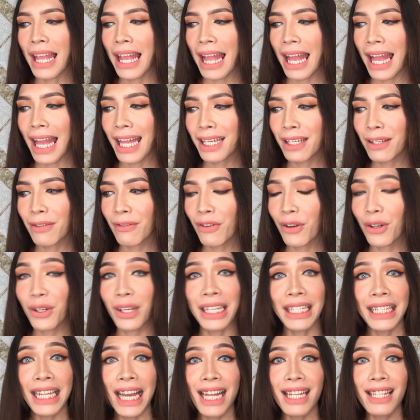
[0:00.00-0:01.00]
And if you're a
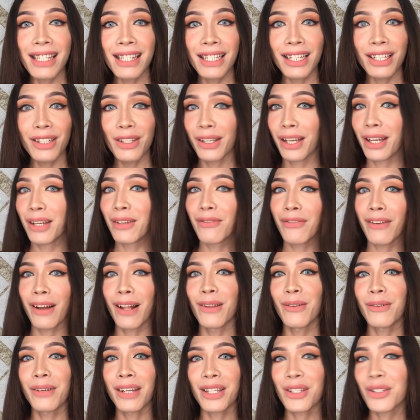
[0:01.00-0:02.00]
dancer, you can
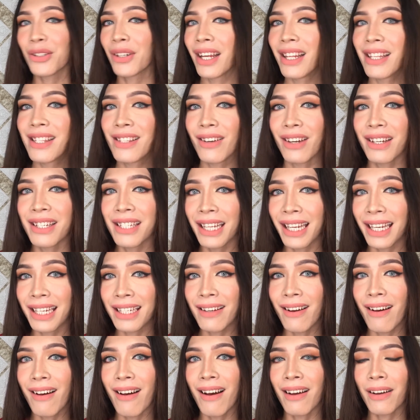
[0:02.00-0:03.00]
follow the trends on
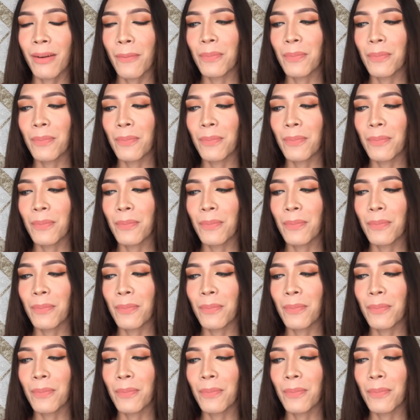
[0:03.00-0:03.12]
TikTok.